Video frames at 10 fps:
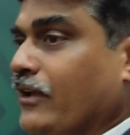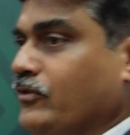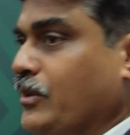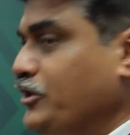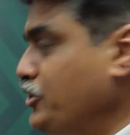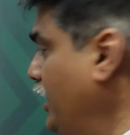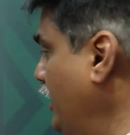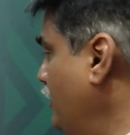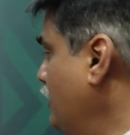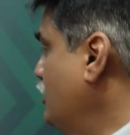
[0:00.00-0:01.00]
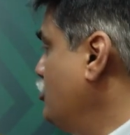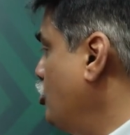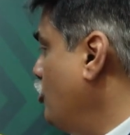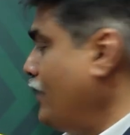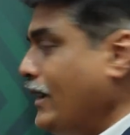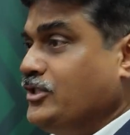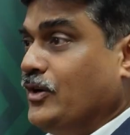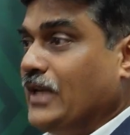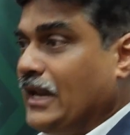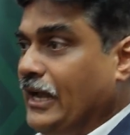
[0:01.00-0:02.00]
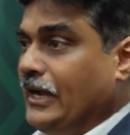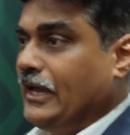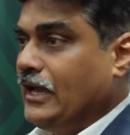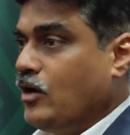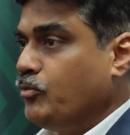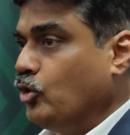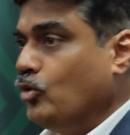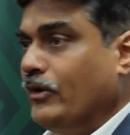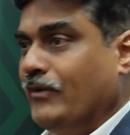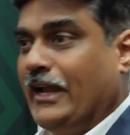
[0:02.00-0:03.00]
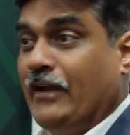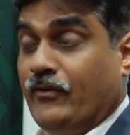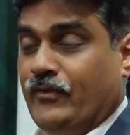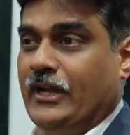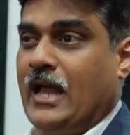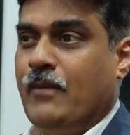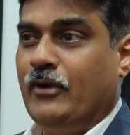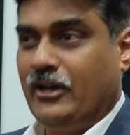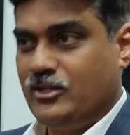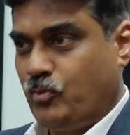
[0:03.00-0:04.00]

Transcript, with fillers: of the machining. So maximum turning dia up to even 850 diameter is